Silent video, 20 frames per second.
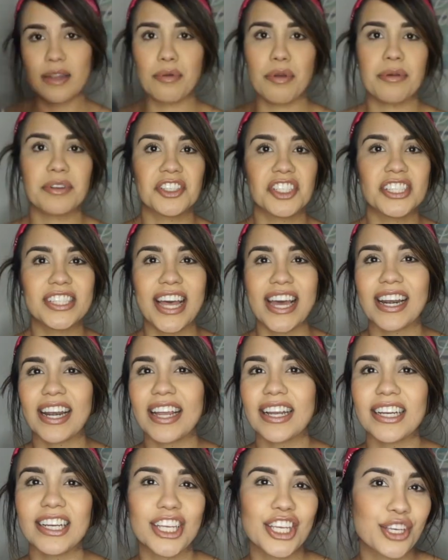then maybe just add
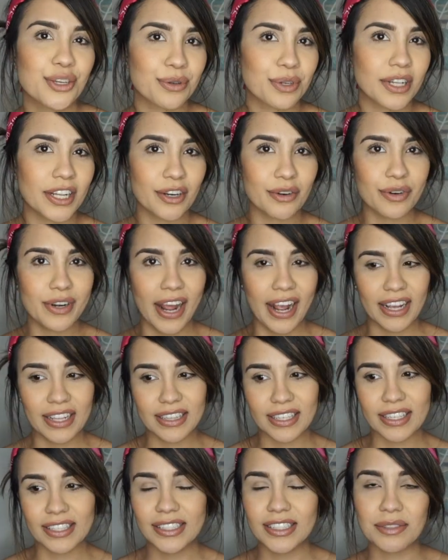like a cute little
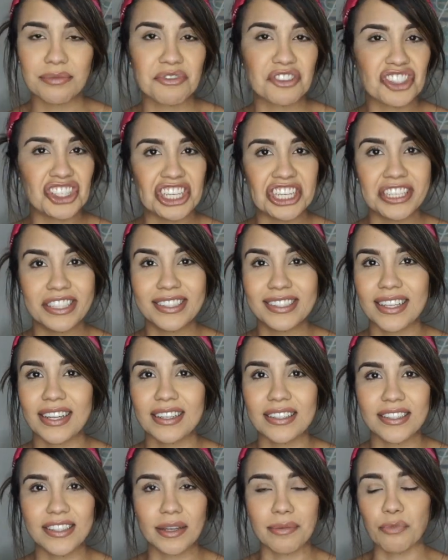necklace and jeans
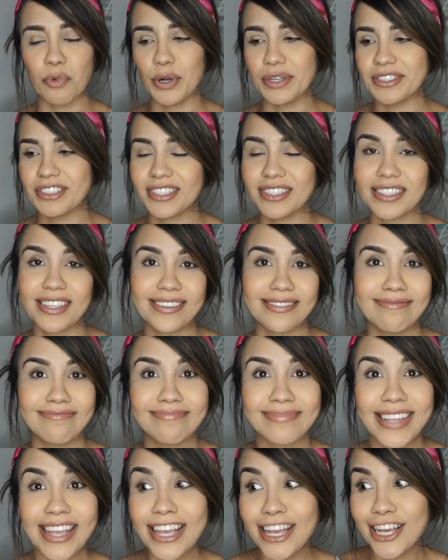and some wedges and
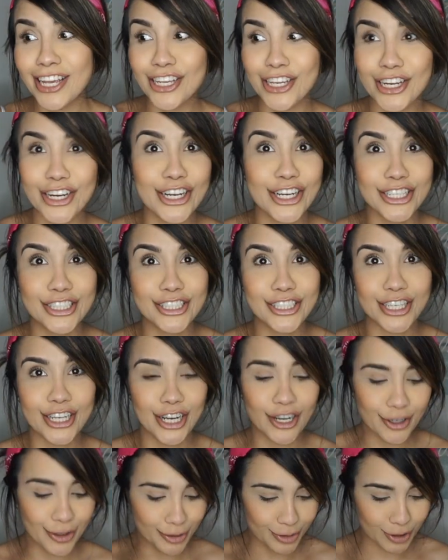you're good to
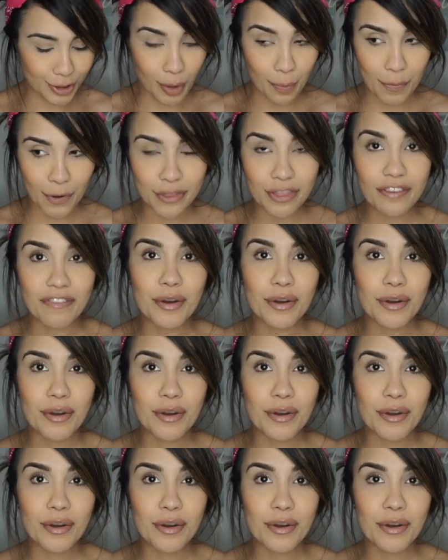go. So both of